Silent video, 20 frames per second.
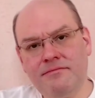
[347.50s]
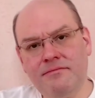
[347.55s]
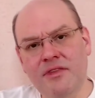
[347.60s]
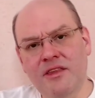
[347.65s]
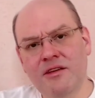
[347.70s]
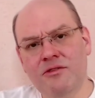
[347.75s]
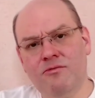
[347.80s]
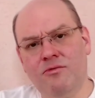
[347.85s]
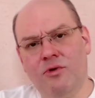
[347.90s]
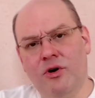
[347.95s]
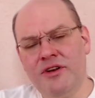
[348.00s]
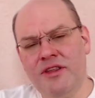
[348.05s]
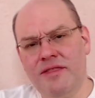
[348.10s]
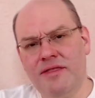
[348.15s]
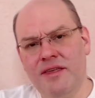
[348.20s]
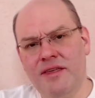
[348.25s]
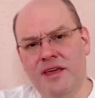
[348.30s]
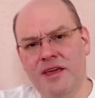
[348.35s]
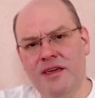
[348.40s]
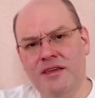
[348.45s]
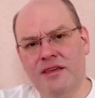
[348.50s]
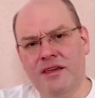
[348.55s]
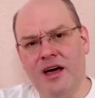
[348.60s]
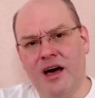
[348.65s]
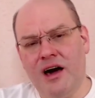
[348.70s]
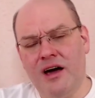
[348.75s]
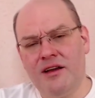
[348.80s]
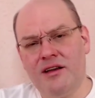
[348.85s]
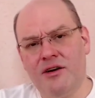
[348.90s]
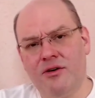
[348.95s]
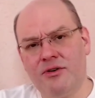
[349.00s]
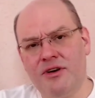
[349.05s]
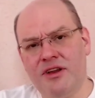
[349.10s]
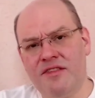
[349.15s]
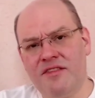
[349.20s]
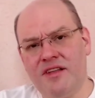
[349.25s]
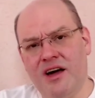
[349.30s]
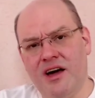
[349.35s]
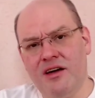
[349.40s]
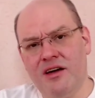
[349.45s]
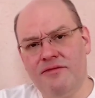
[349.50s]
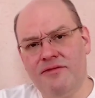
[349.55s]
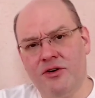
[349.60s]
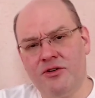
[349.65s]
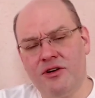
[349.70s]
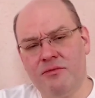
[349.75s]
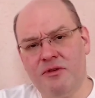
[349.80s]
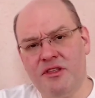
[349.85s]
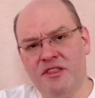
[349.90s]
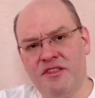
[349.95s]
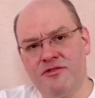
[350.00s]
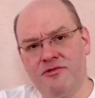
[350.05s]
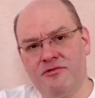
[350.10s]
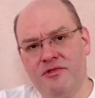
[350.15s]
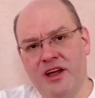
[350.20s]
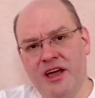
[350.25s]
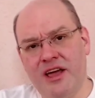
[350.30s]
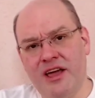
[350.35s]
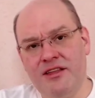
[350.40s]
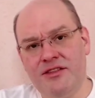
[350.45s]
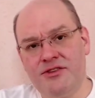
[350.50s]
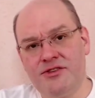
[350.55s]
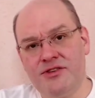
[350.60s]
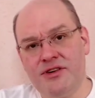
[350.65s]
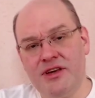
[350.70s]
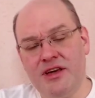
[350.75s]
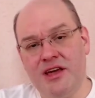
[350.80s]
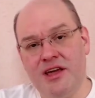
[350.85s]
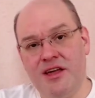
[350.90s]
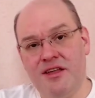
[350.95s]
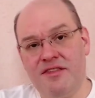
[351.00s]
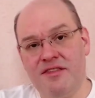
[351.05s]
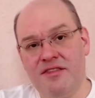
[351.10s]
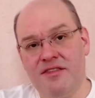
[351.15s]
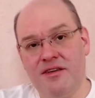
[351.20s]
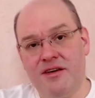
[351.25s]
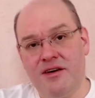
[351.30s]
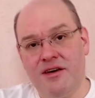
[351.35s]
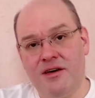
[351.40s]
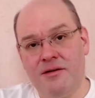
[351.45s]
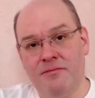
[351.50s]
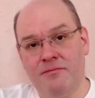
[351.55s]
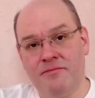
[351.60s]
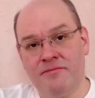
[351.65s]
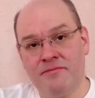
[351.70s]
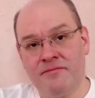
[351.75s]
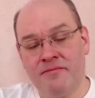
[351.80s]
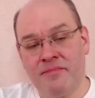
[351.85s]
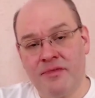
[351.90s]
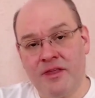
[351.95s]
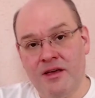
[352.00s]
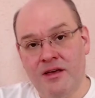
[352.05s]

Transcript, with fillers: one thing I noticed I found a bit strange is um,